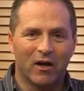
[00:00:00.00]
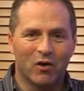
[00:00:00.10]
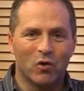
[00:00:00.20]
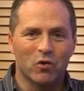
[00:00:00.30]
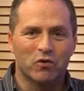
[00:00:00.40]

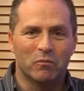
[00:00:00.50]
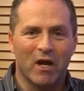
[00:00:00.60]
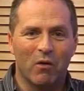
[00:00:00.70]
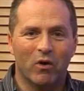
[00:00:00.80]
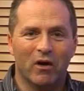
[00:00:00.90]
and calls
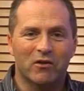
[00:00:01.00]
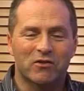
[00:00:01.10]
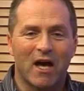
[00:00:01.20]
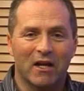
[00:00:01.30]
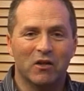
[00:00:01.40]
from
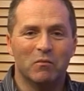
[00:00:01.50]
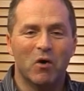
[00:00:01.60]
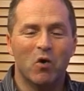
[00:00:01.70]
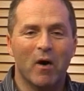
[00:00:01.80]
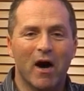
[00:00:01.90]
networks and other
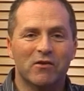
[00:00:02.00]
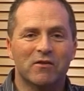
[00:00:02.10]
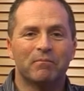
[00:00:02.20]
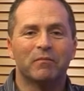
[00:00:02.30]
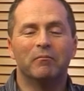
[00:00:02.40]

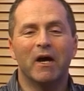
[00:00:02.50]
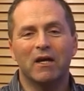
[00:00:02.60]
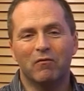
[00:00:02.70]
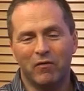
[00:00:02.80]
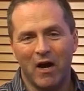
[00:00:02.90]
mobiles
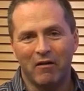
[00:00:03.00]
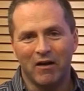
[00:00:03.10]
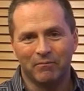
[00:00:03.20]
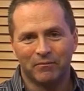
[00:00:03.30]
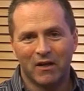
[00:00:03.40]
may vary.